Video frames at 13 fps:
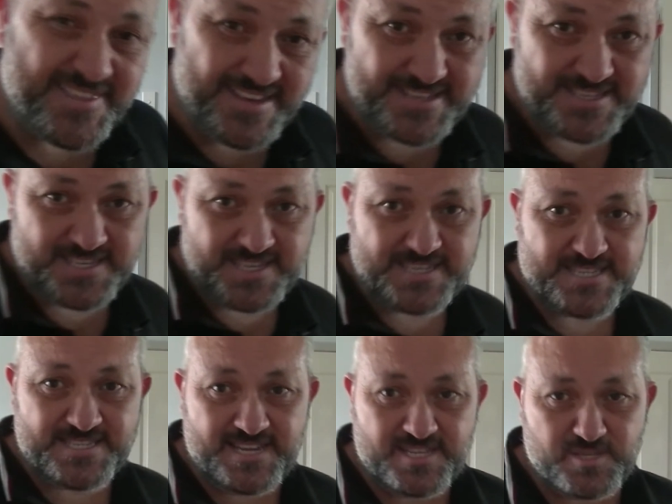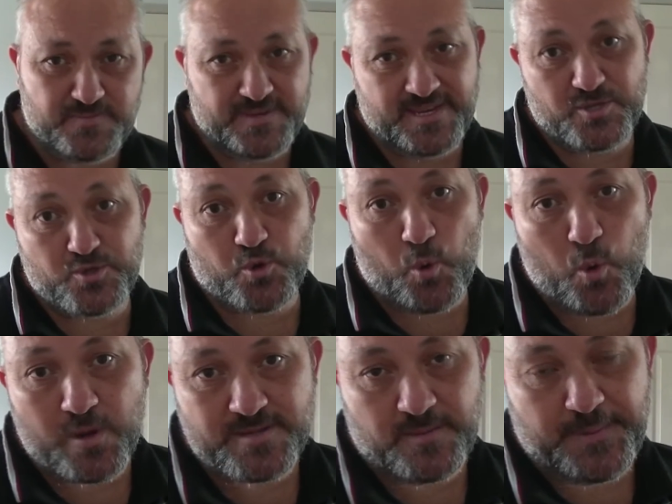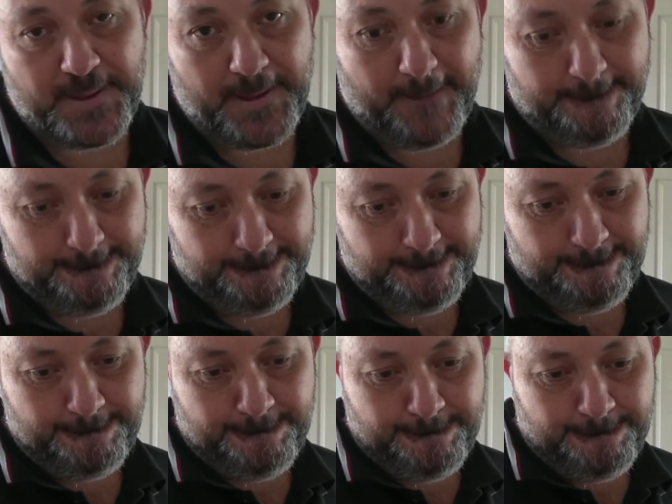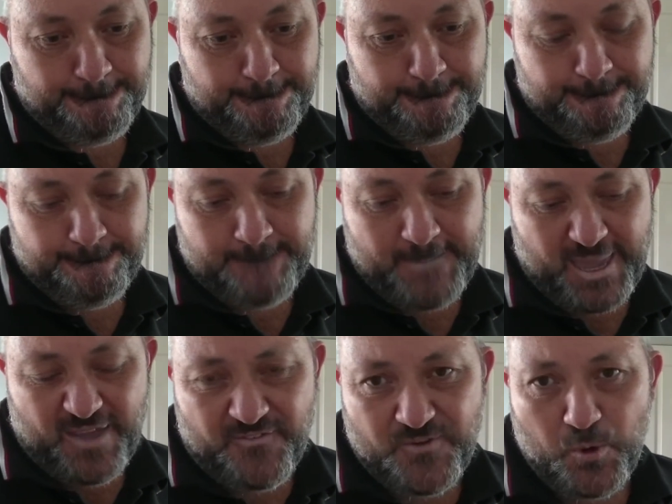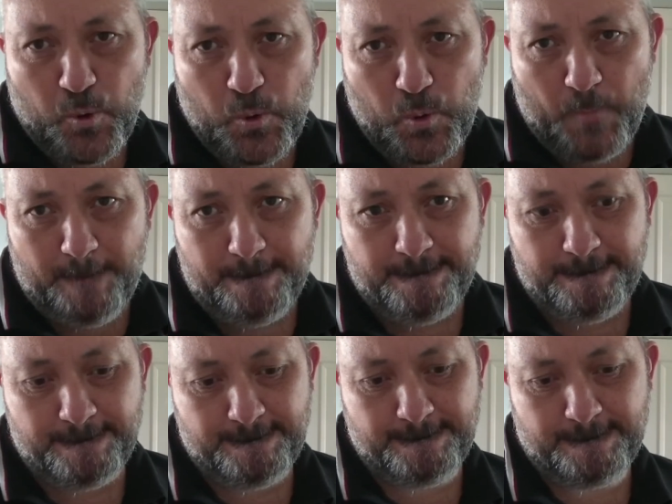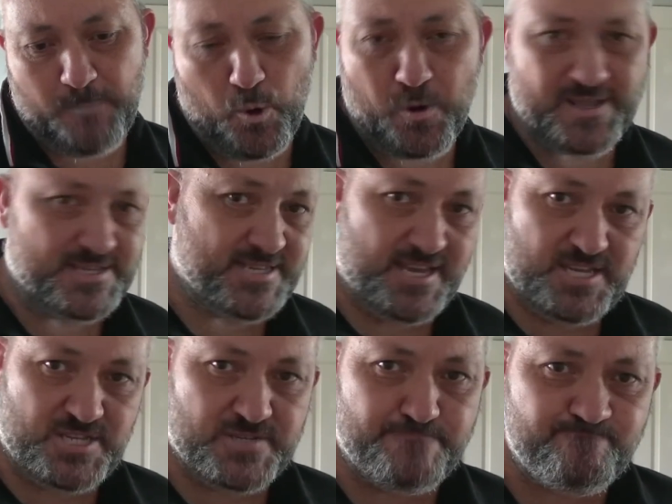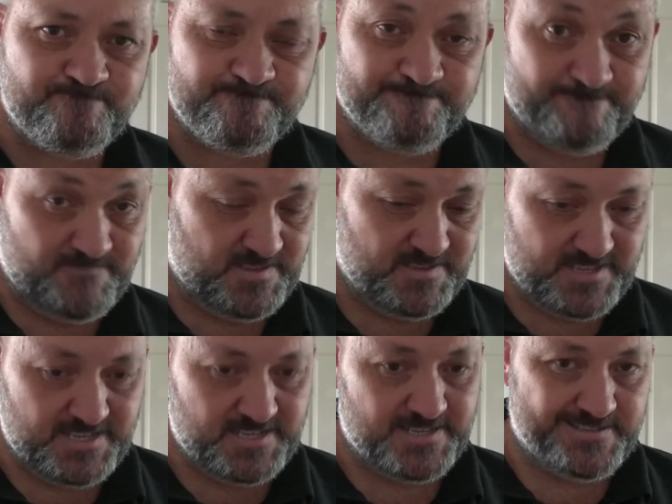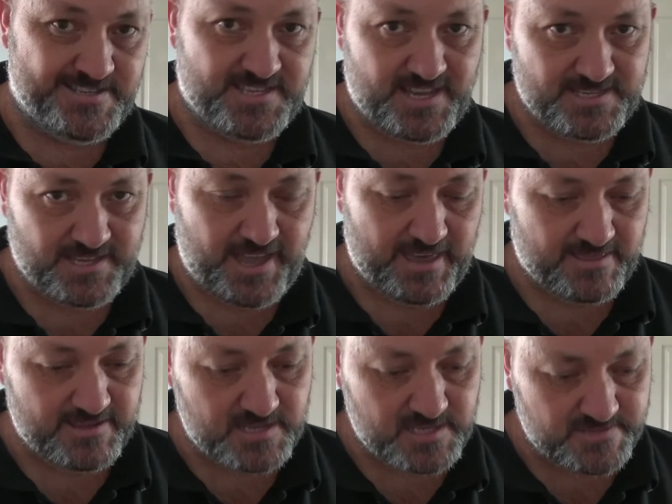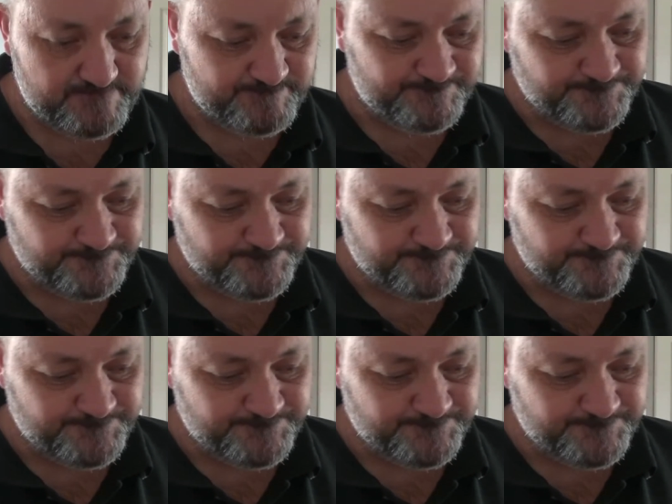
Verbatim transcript: These things need to be talked about. If your organisation, such as in this case the Catholics,